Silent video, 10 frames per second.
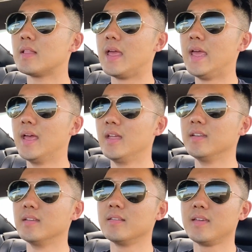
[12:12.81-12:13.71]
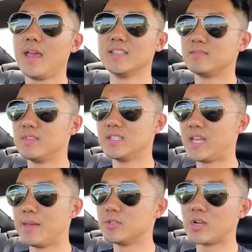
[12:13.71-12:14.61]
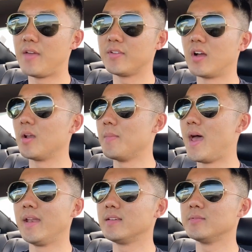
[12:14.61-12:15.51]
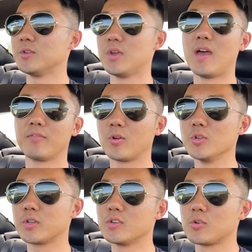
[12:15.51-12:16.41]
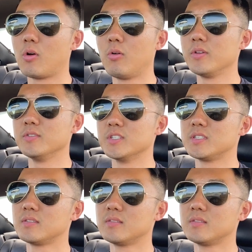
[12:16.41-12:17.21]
And it's the same as driving an automatic. You have cruise control and you just